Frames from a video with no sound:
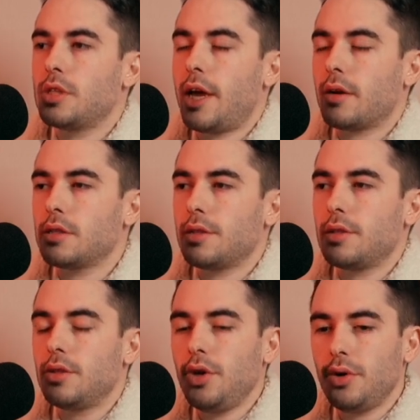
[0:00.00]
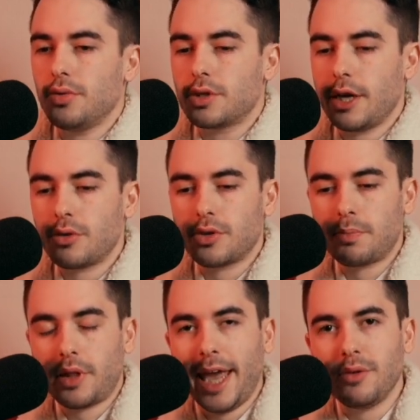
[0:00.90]
Because of the dudes, they were
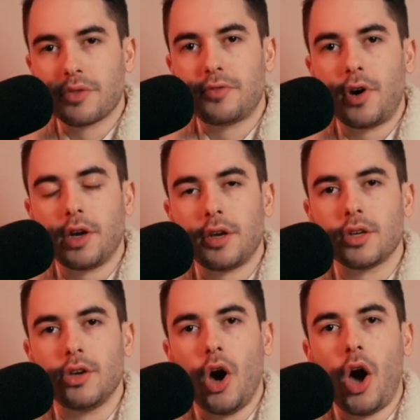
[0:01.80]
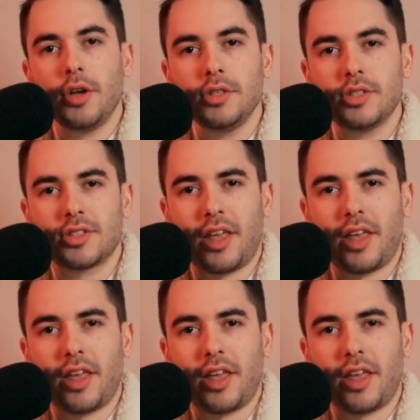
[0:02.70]
playing with fucking guns.